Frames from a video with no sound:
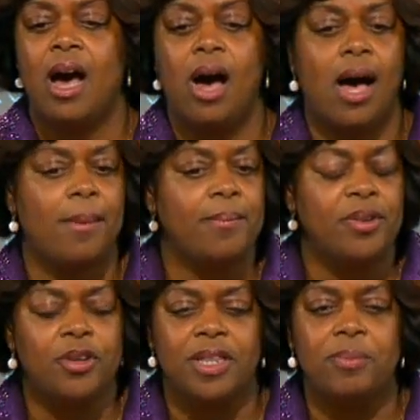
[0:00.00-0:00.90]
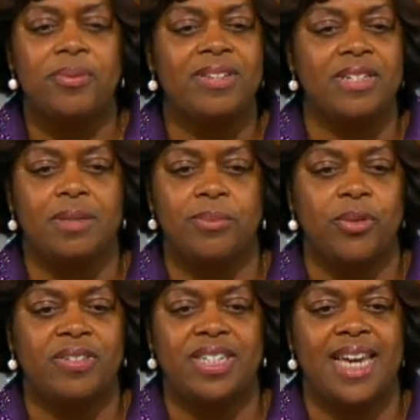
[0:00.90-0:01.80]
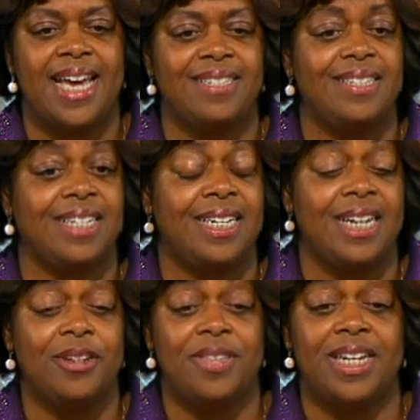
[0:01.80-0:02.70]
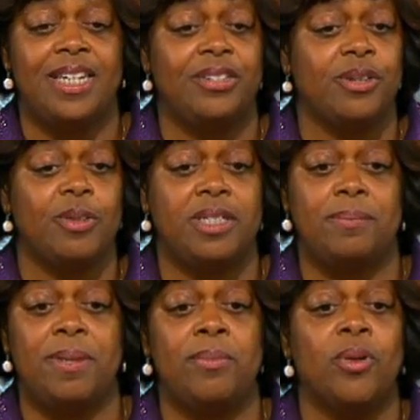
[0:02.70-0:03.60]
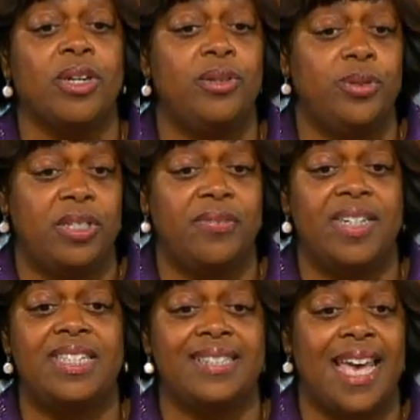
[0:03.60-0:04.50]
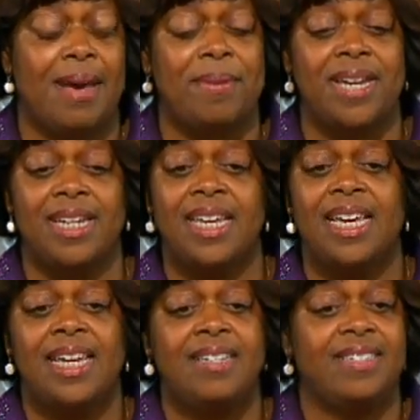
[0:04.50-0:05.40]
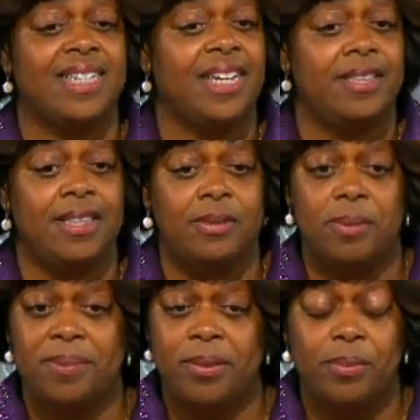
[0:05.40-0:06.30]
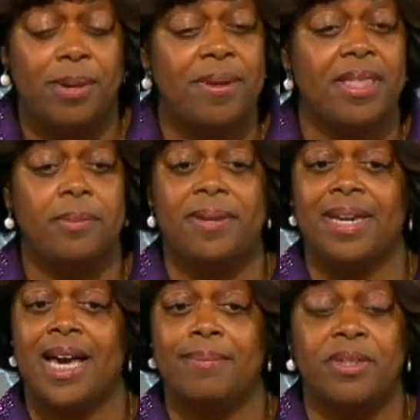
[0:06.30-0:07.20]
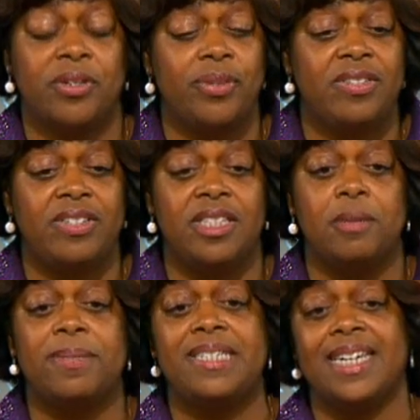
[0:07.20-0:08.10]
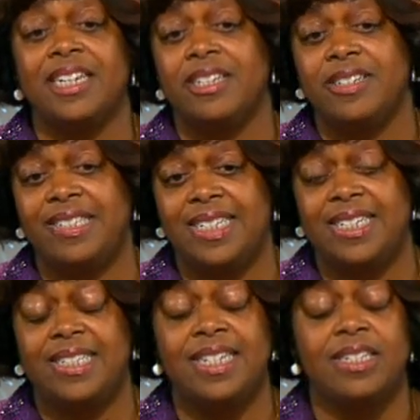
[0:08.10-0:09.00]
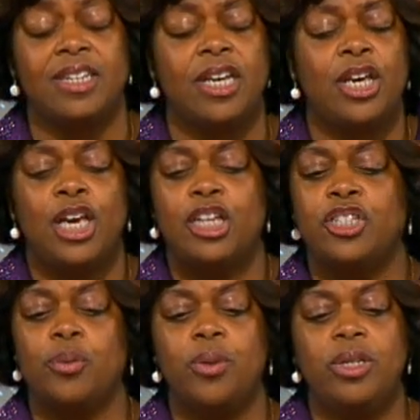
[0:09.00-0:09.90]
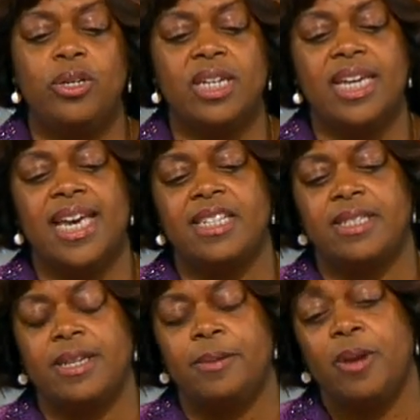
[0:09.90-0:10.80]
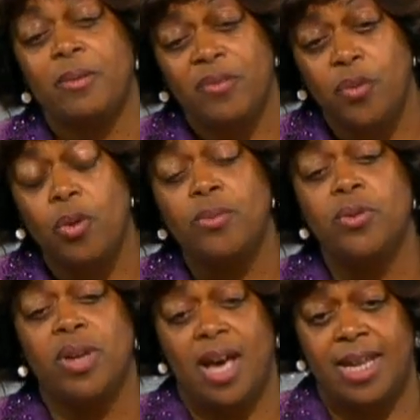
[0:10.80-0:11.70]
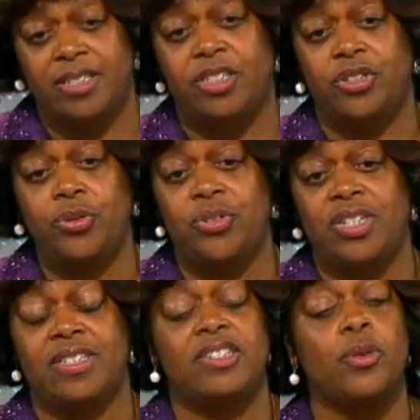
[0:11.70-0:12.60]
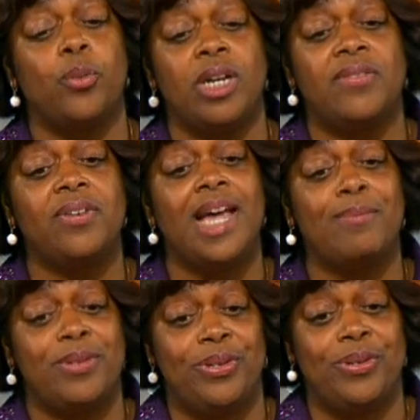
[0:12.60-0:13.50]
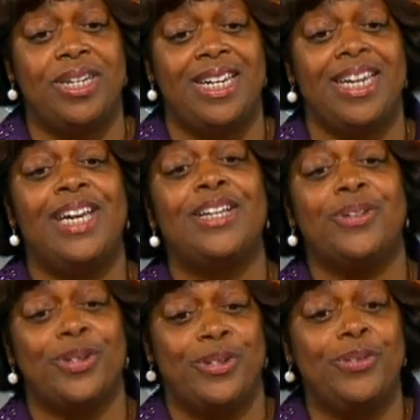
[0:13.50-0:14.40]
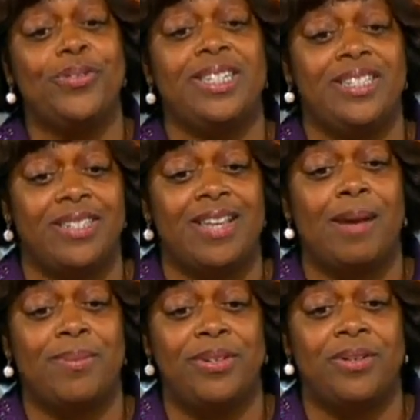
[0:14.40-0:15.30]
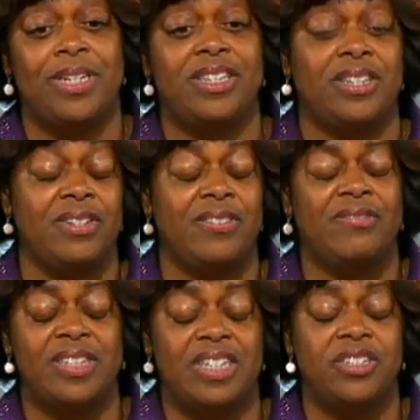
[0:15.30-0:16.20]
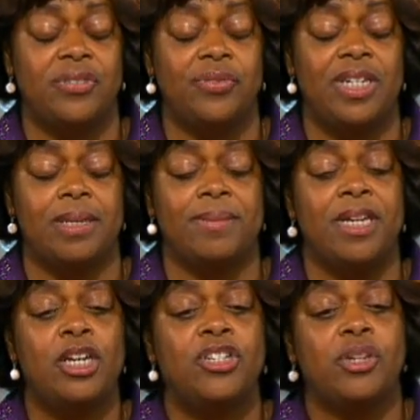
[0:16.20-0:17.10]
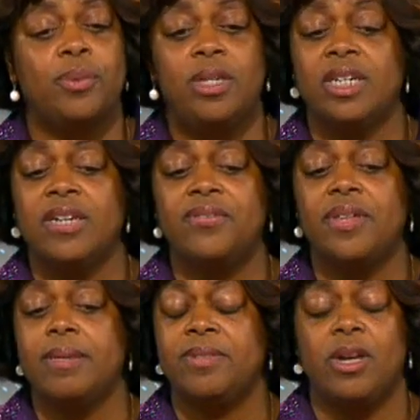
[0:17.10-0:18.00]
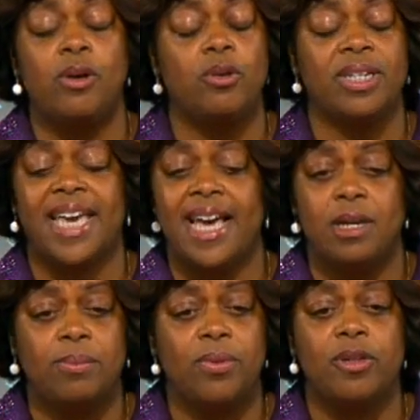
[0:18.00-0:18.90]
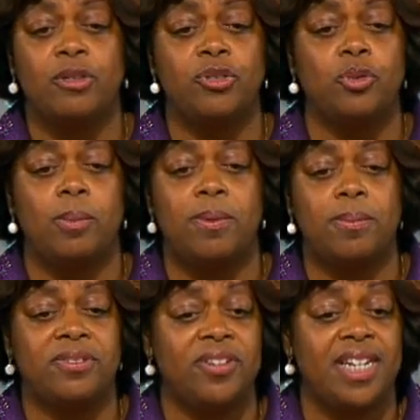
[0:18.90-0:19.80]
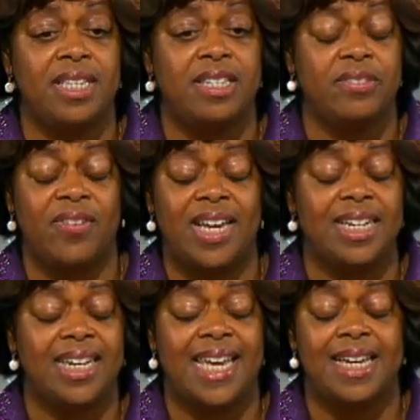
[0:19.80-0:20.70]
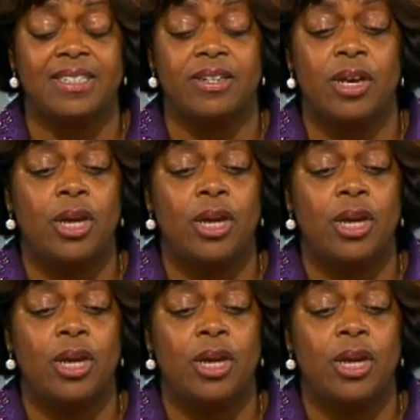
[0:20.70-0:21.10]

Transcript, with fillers: Um, you know, their president Morsi has declared that he is going to be more inclusive in his cabinet. He's declared that there will be a woman, there'll be a Coptic Christian, there'll be secular citizens. And so we're looking as they form new constitutions. It's a wonderful opportunity to include religious opportunities and religious freedom. So we're looking for them to hold accountable those who are perpetrating these violent acts.